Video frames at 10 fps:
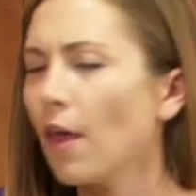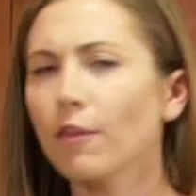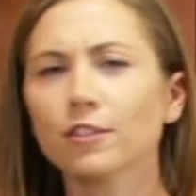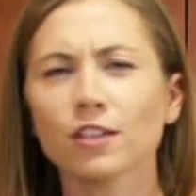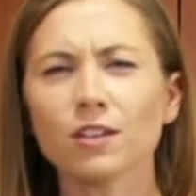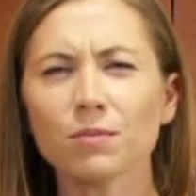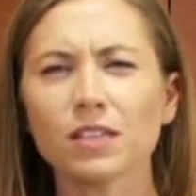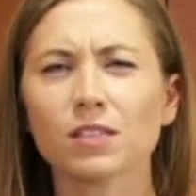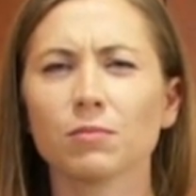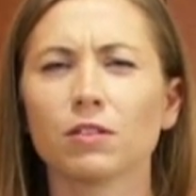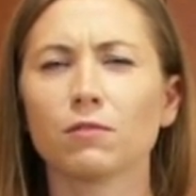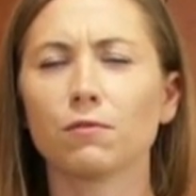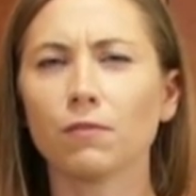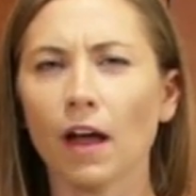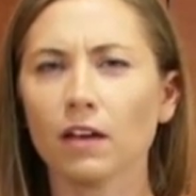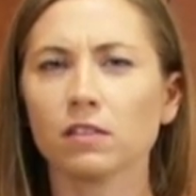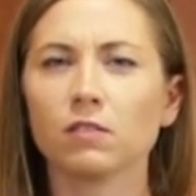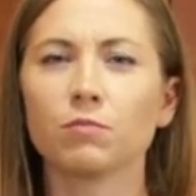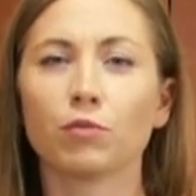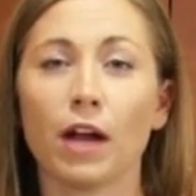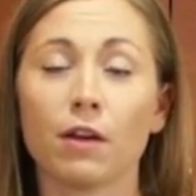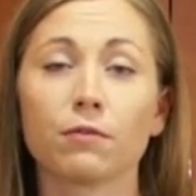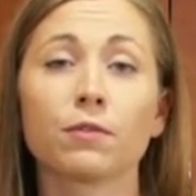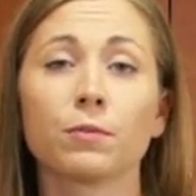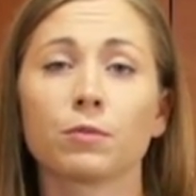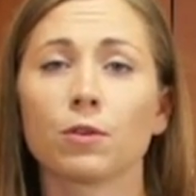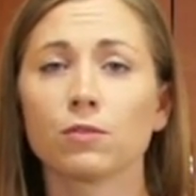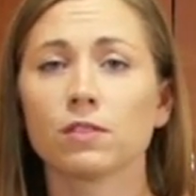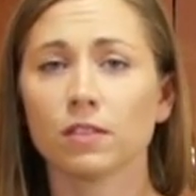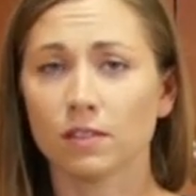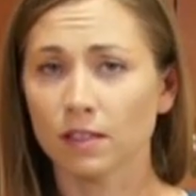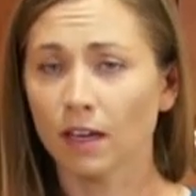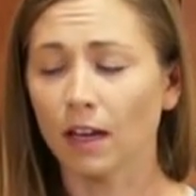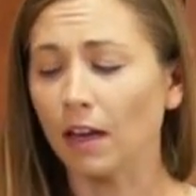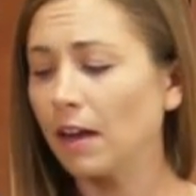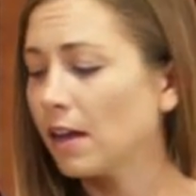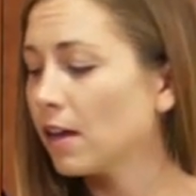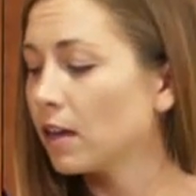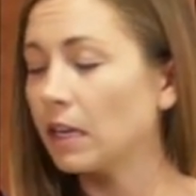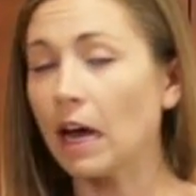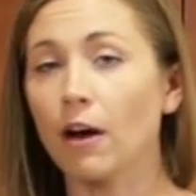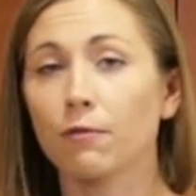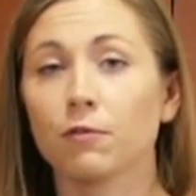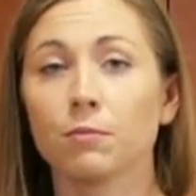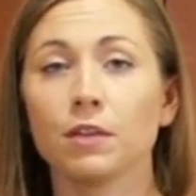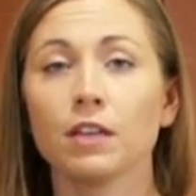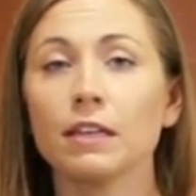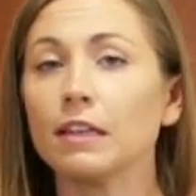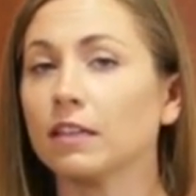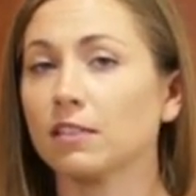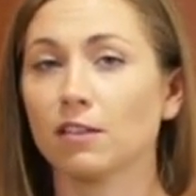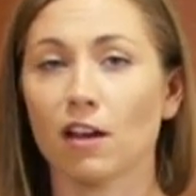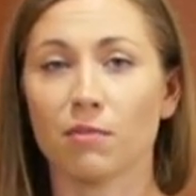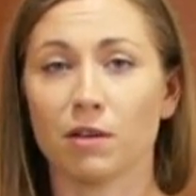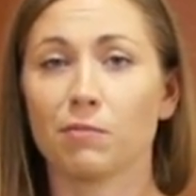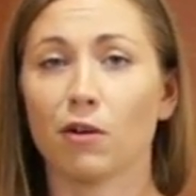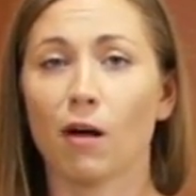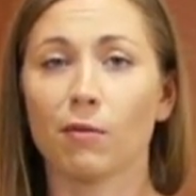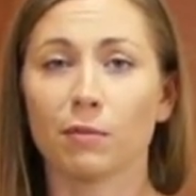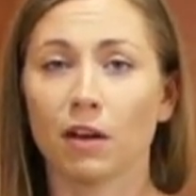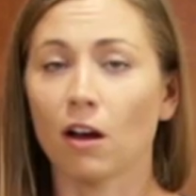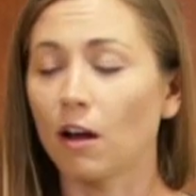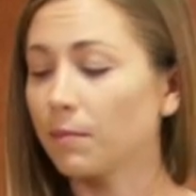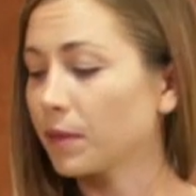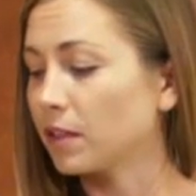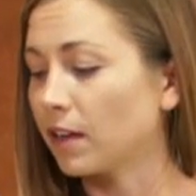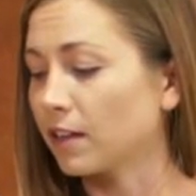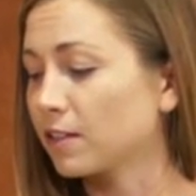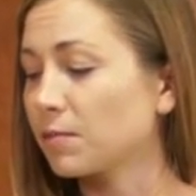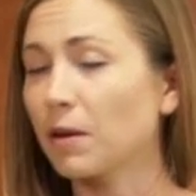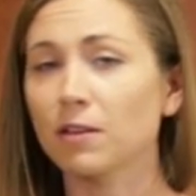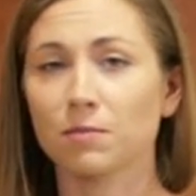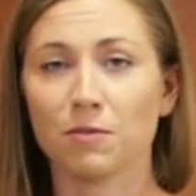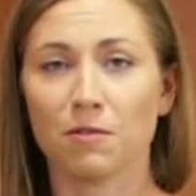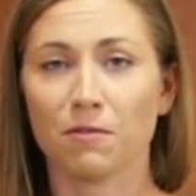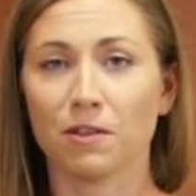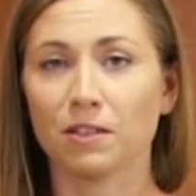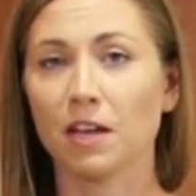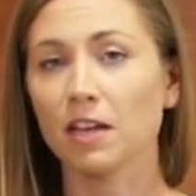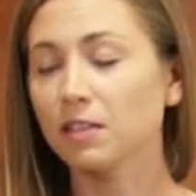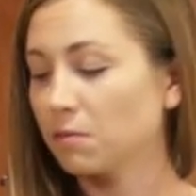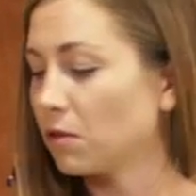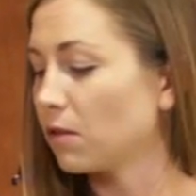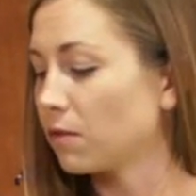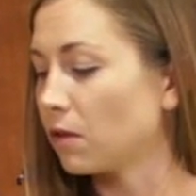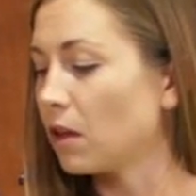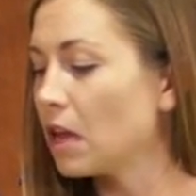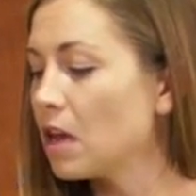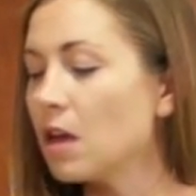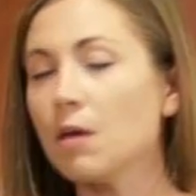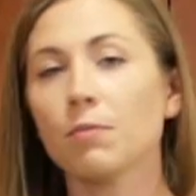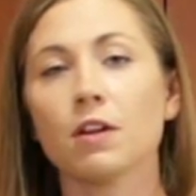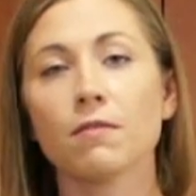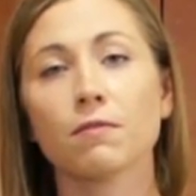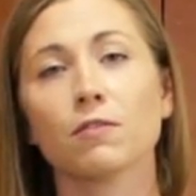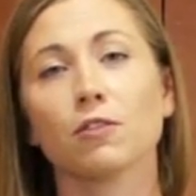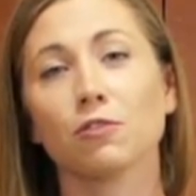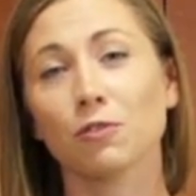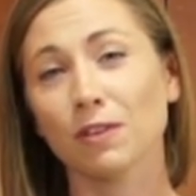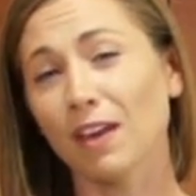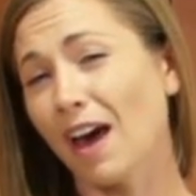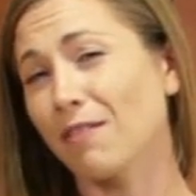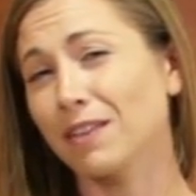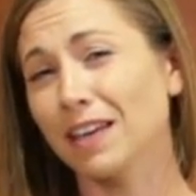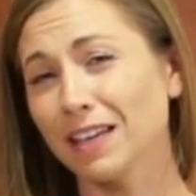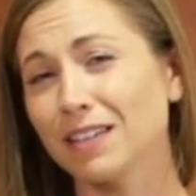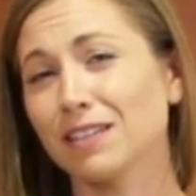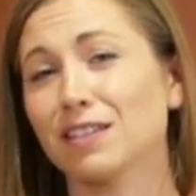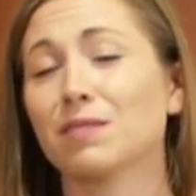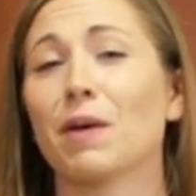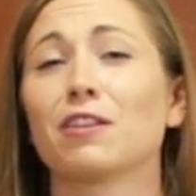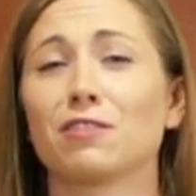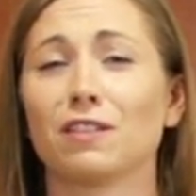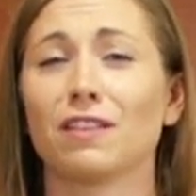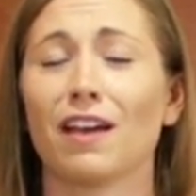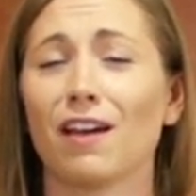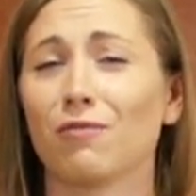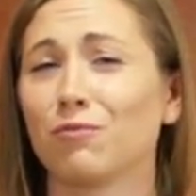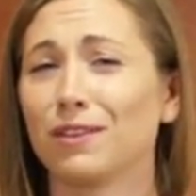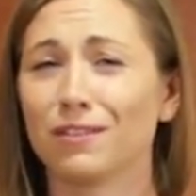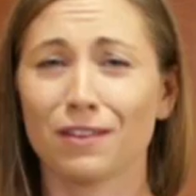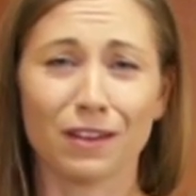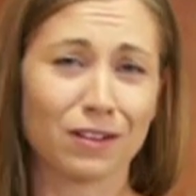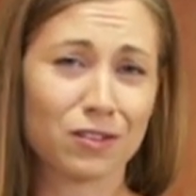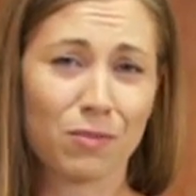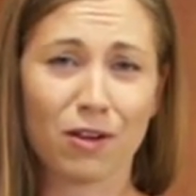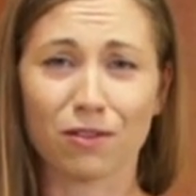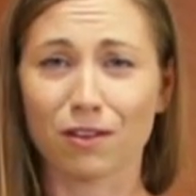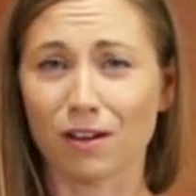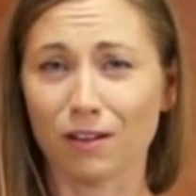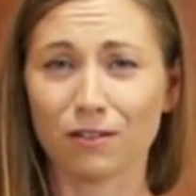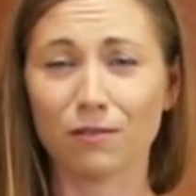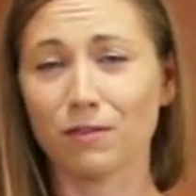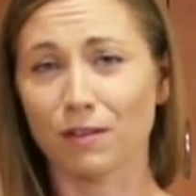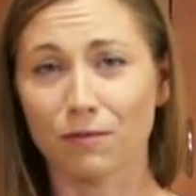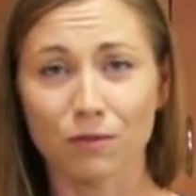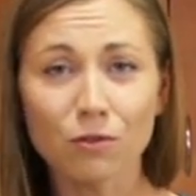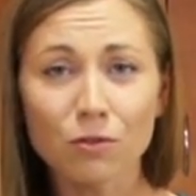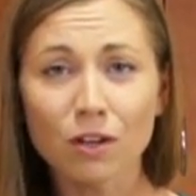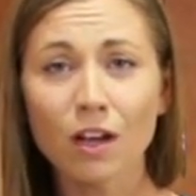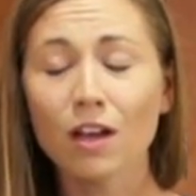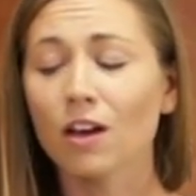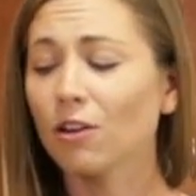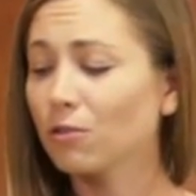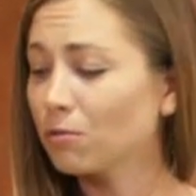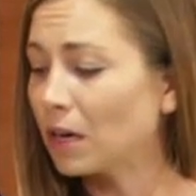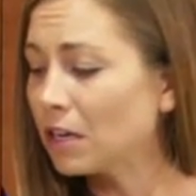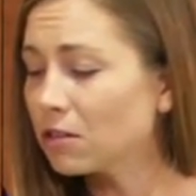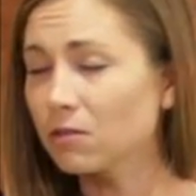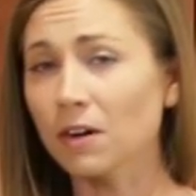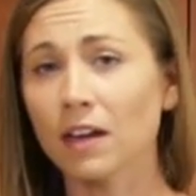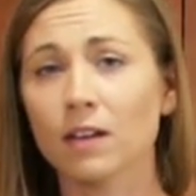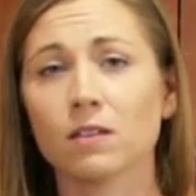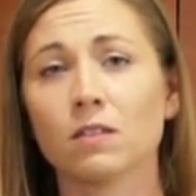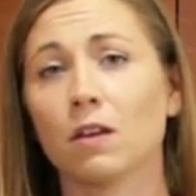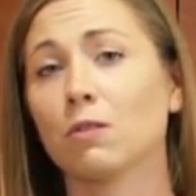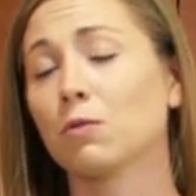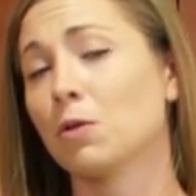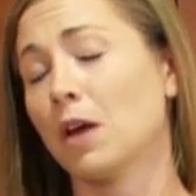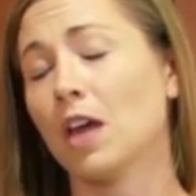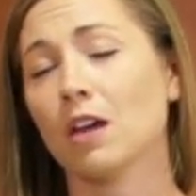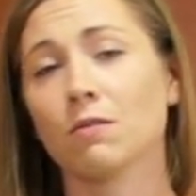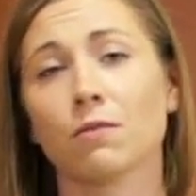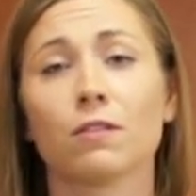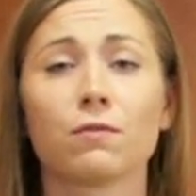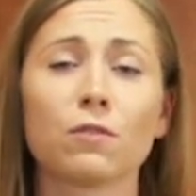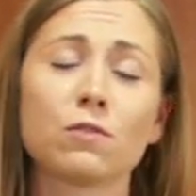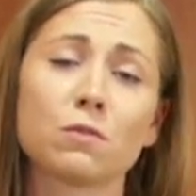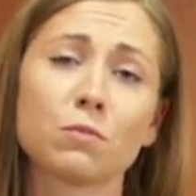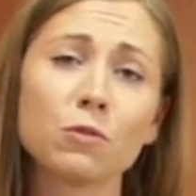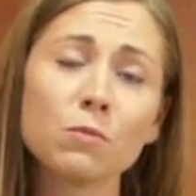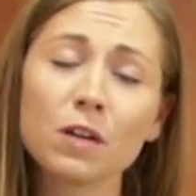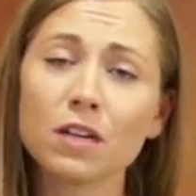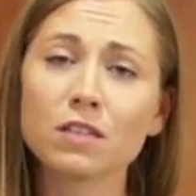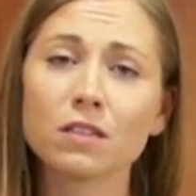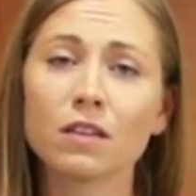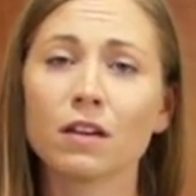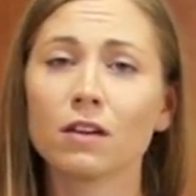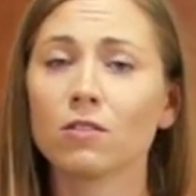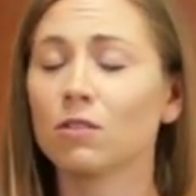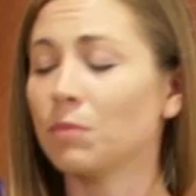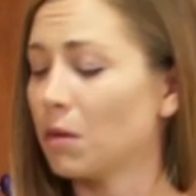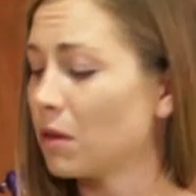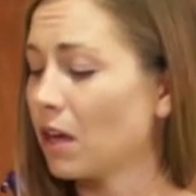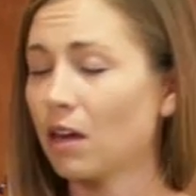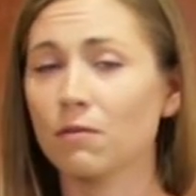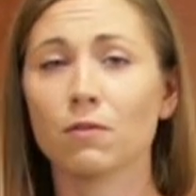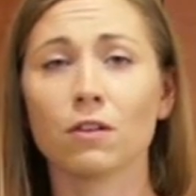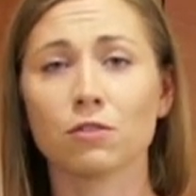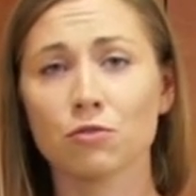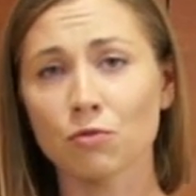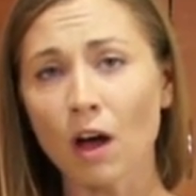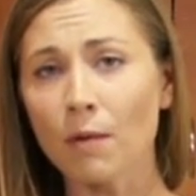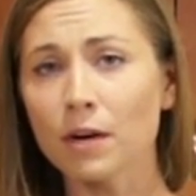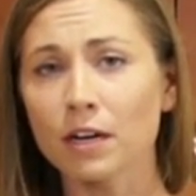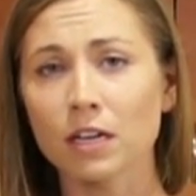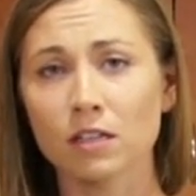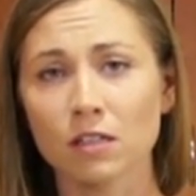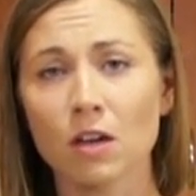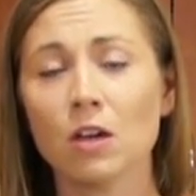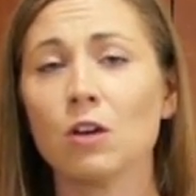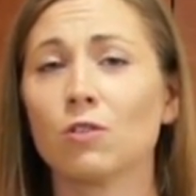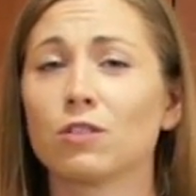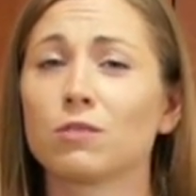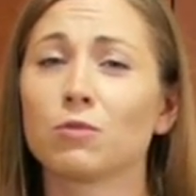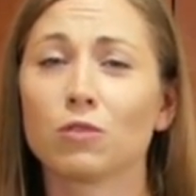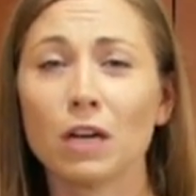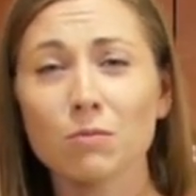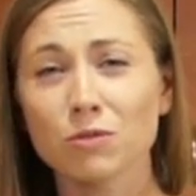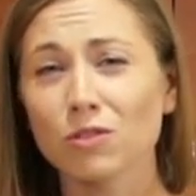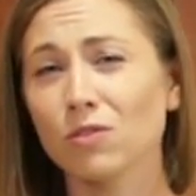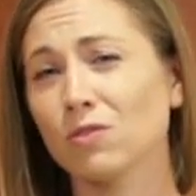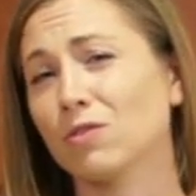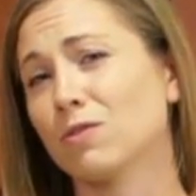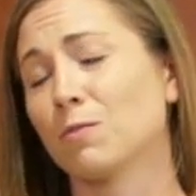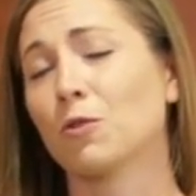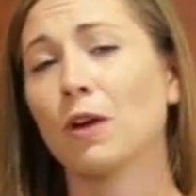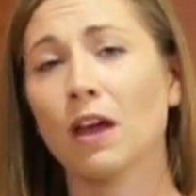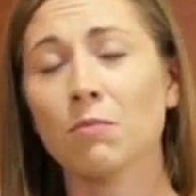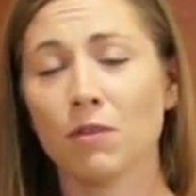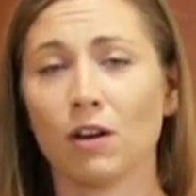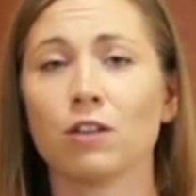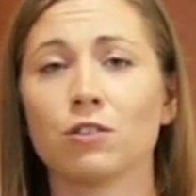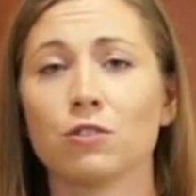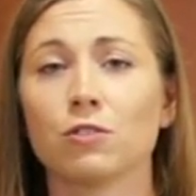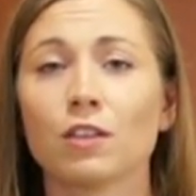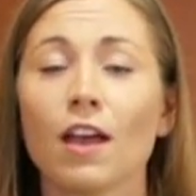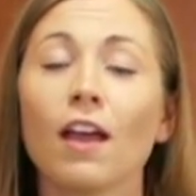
There's going to be some little flecks of brown from the roasted skin. Now, for me, that's not a big problem at all. It like smells beautiful, it tastes beautiful. But if you have kids especially that have weird things about the color of their food, a great trick is like throw a handful of frozen blueberries in there, or maybe a handful of strawberries, or some grape juice or some cranberry juice.